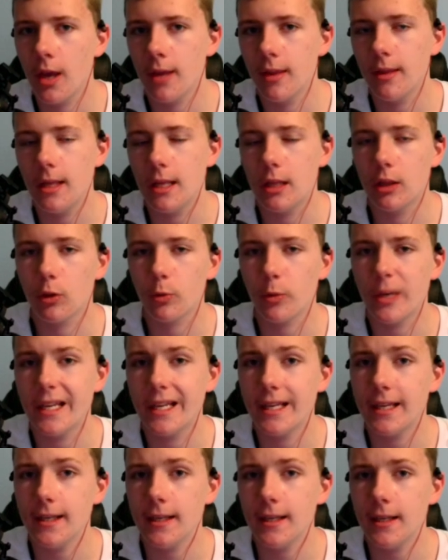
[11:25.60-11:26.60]
the 3
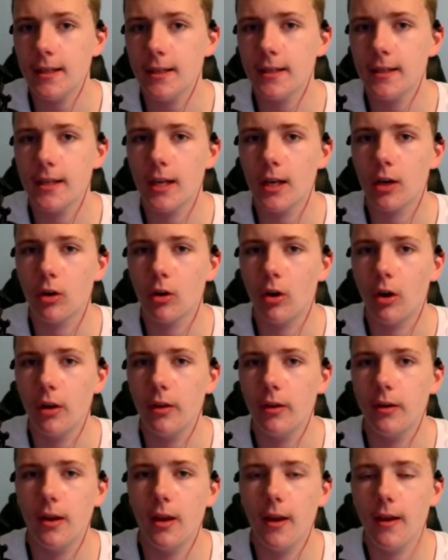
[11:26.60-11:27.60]
keys that are
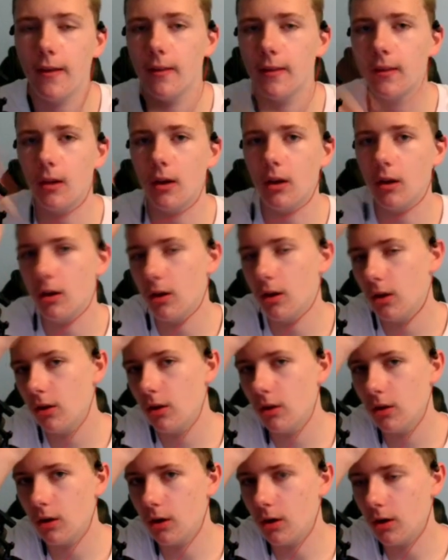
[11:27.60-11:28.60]
on the,
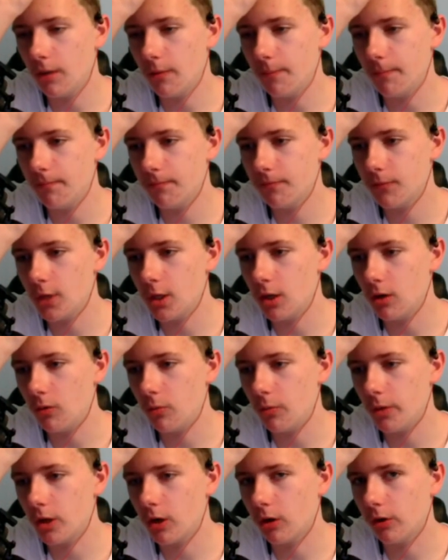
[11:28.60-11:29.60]

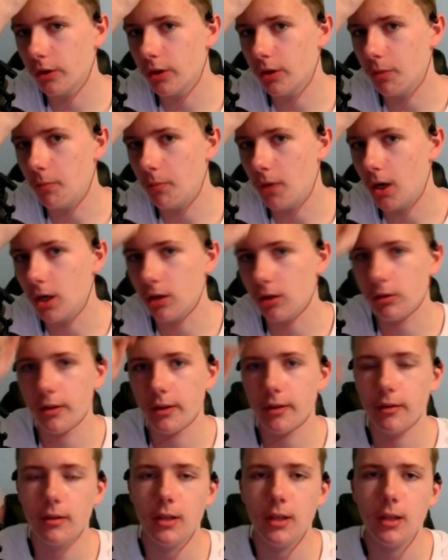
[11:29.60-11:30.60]
we call it the
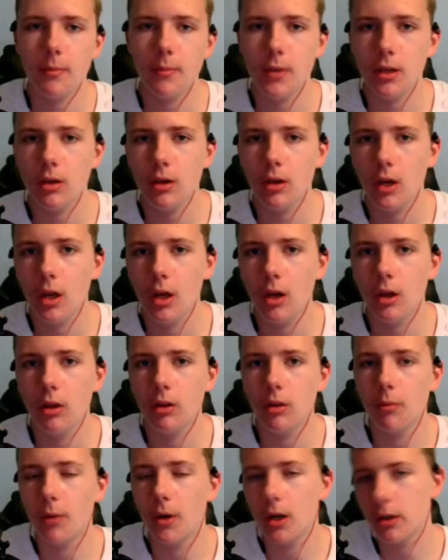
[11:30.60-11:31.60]
monolith
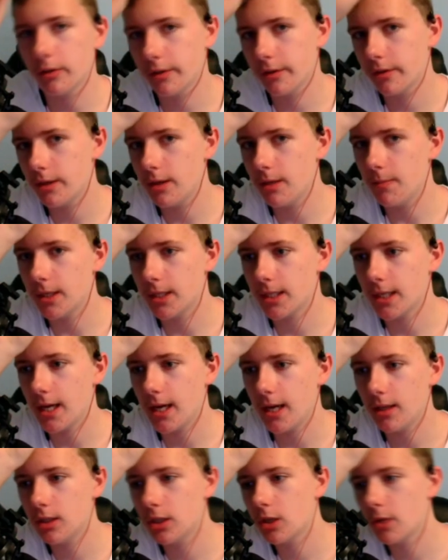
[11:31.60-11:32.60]
demon's
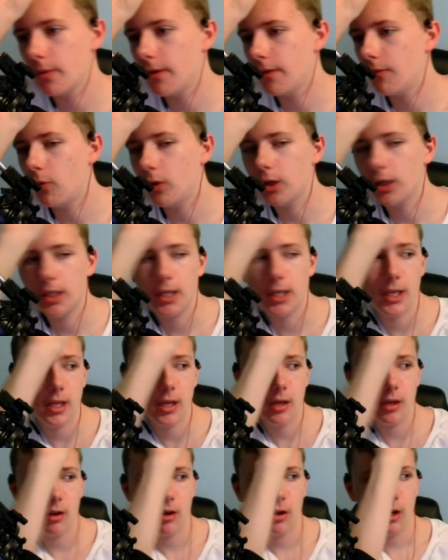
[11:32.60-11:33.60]
head. So we have 1
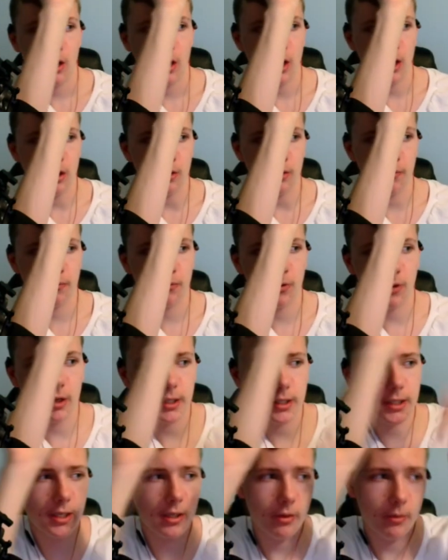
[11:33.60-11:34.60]
key in the
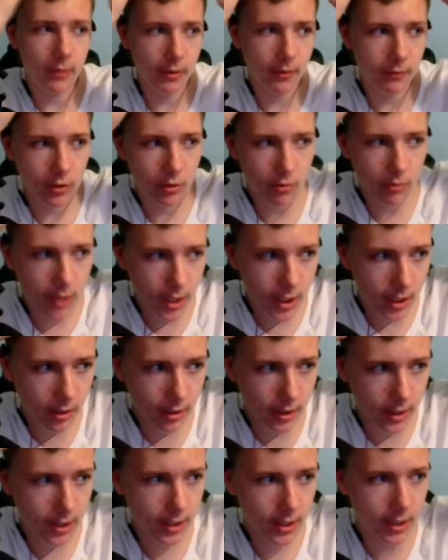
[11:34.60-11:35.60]
front, and then we have 2 keys
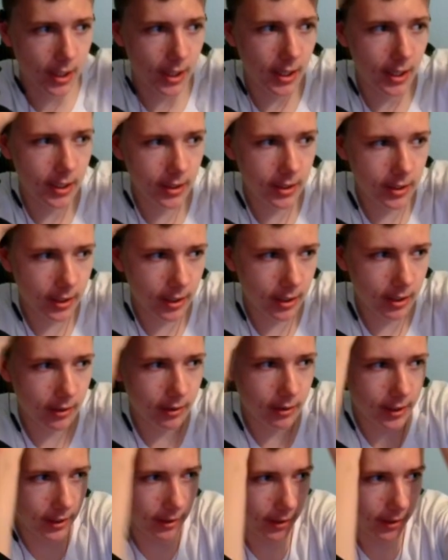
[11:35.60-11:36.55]
on the sides, like